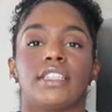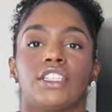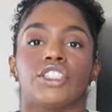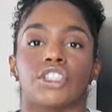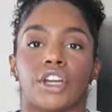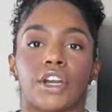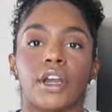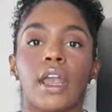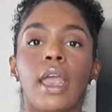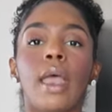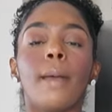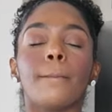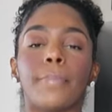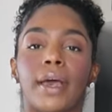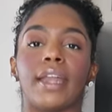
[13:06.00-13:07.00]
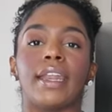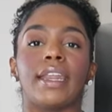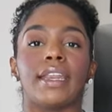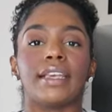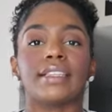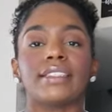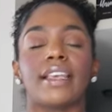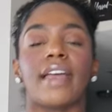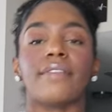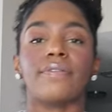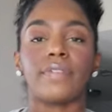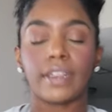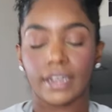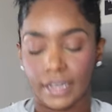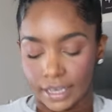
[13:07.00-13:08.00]
t-shirt, but it is
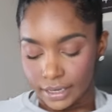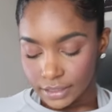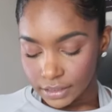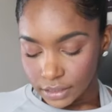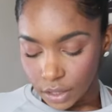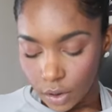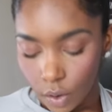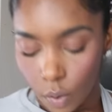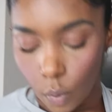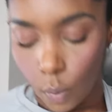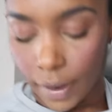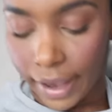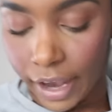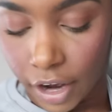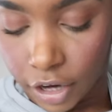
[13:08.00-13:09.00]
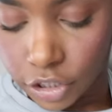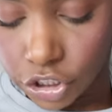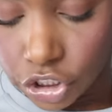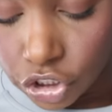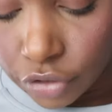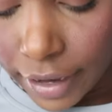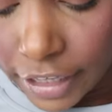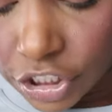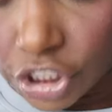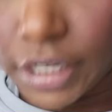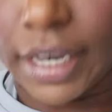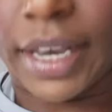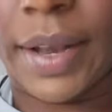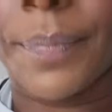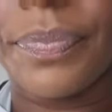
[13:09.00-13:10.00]
that fitness wear,
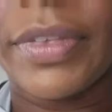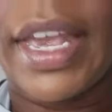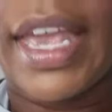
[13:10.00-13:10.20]
stretchy,